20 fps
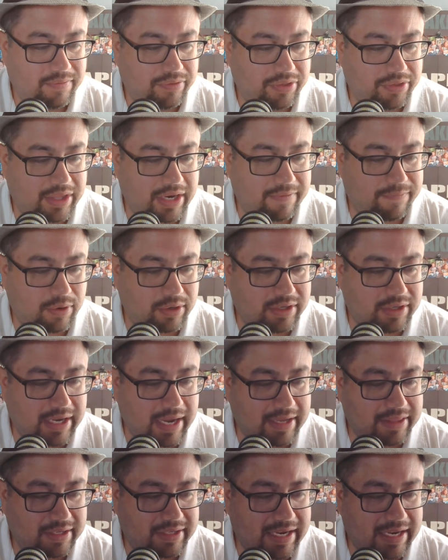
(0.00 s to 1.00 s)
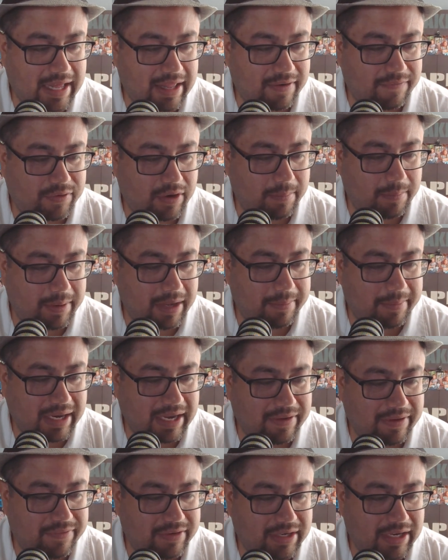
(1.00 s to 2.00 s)
Therefore take the talent from him and
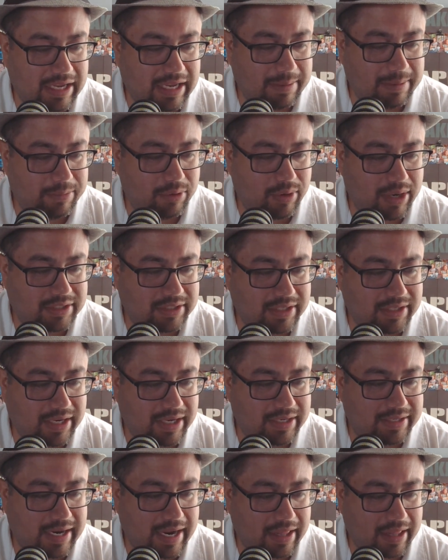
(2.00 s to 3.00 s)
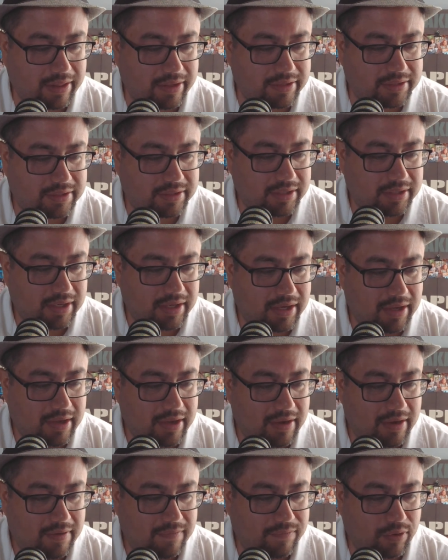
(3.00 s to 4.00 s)
give it to him who has ten talents.
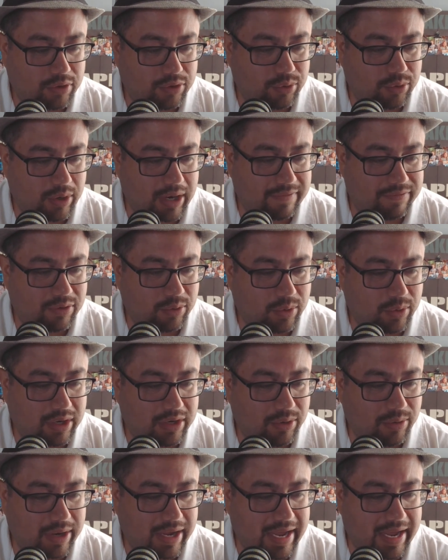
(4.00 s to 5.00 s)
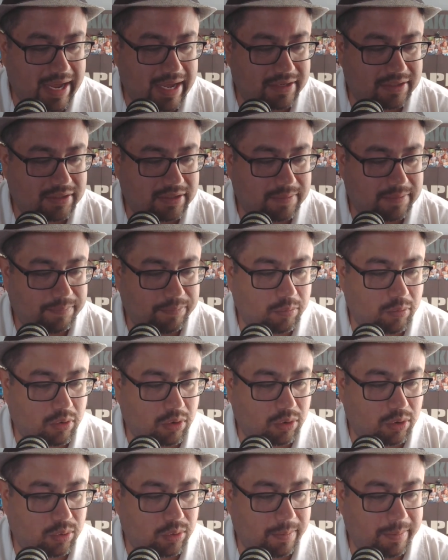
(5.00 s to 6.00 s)
For to everyone who has,
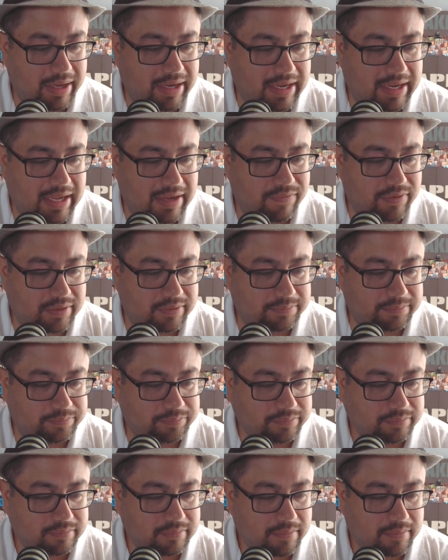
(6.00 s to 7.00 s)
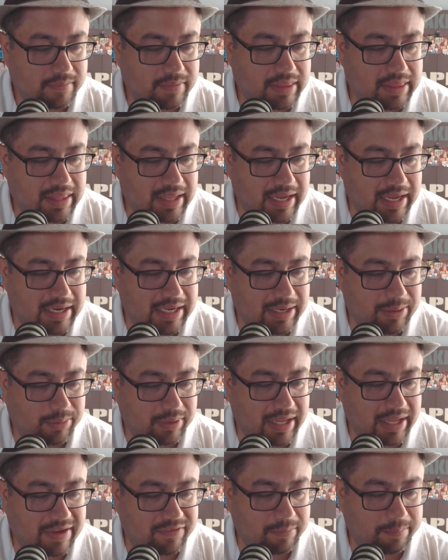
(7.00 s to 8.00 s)
more will be given, and he
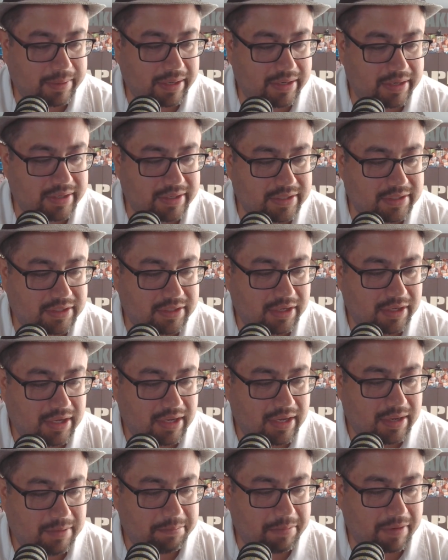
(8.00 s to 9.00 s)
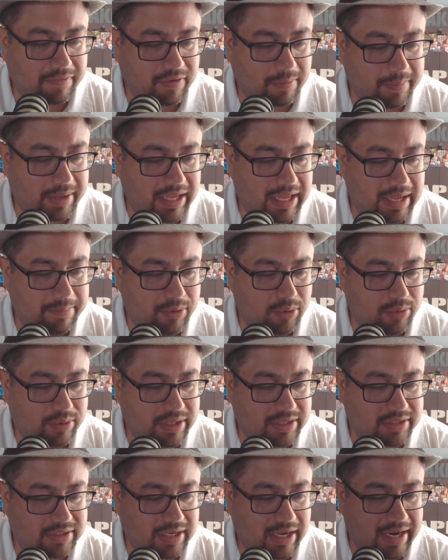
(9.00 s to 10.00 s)
will have abundance. But from him who
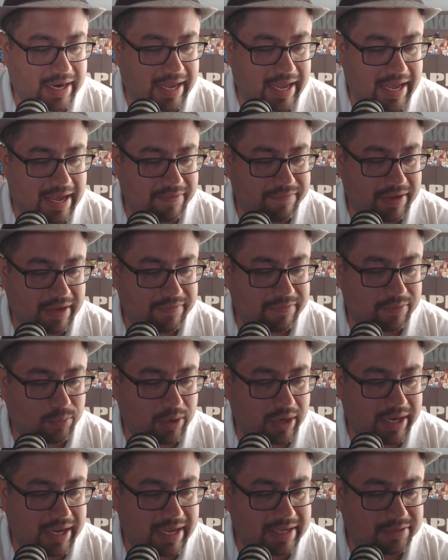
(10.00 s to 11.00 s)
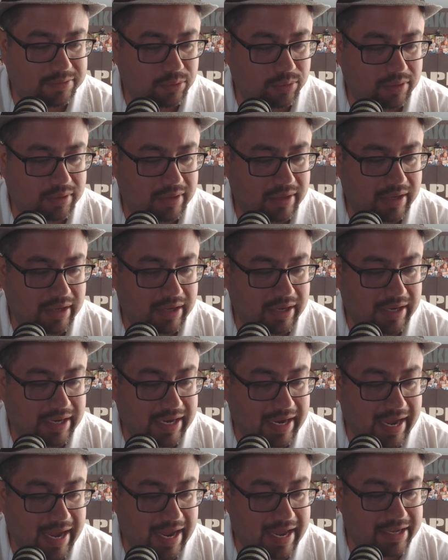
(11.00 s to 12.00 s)
does not have, even what he has will,
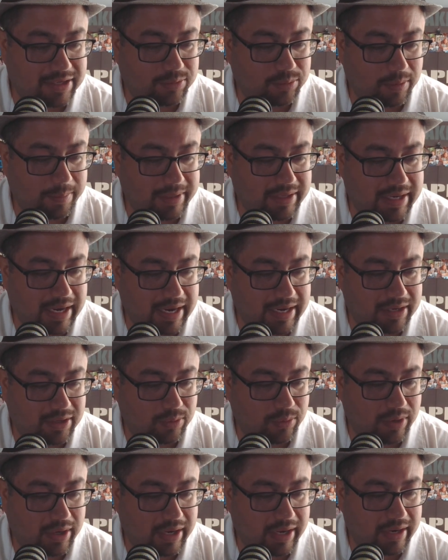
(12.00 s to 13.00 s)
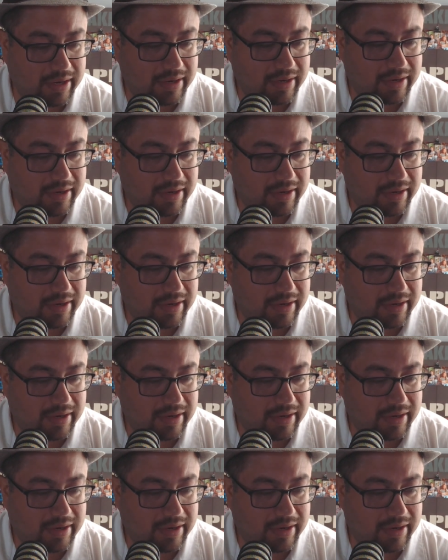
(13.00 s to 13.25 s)
he has will be taken away